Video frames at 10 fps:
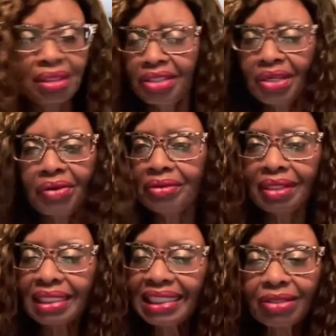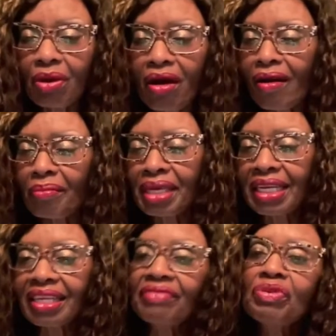No, there's no harm in
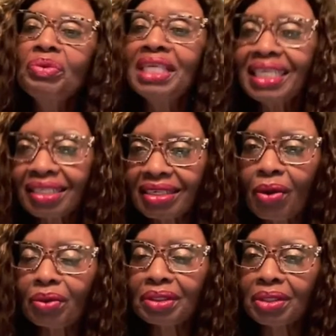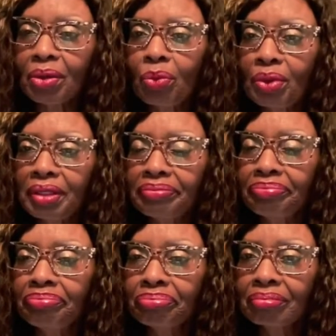it. If you need to talk to someone,
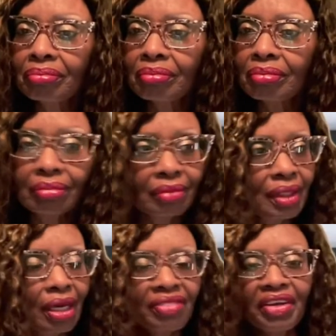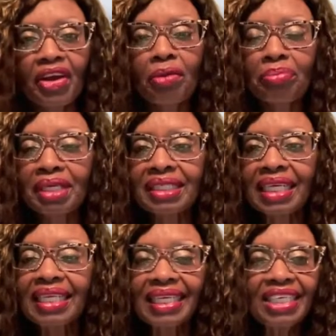a therapist,
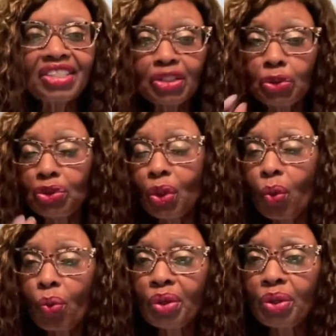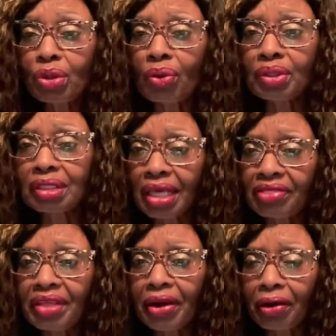at least when you're talking to that
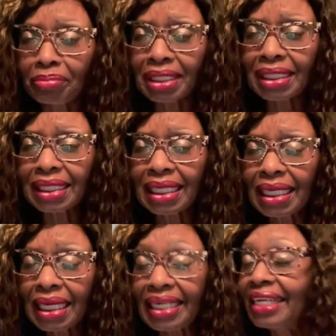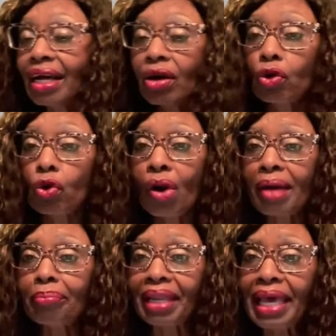therapist, they're not going to go
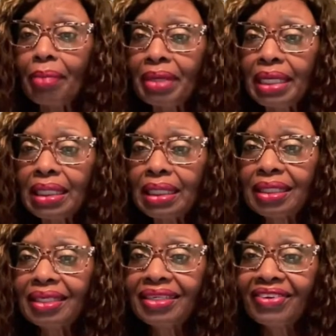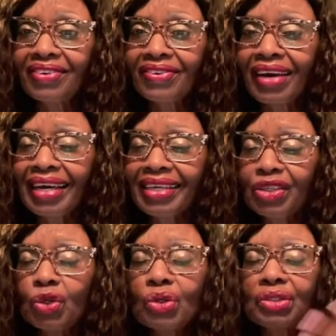out blabbing it, right?
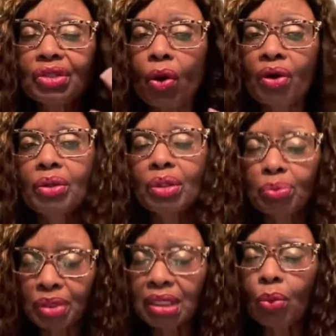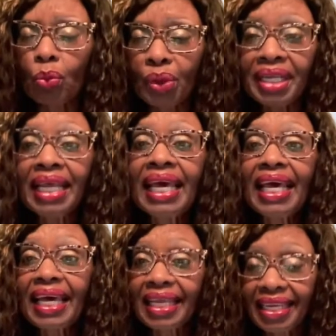You're talking to someone
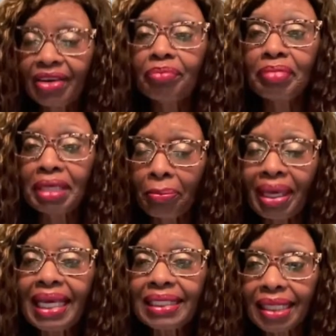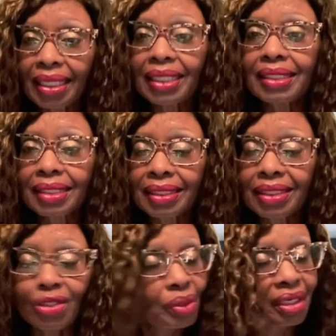and they're being paid to listen,
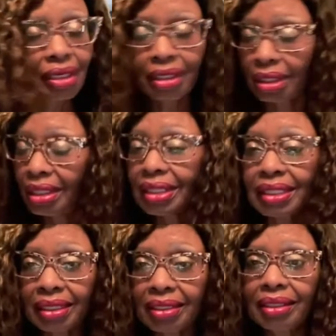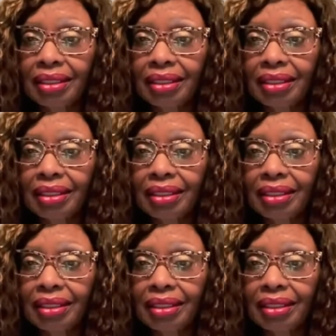so they're going to listen.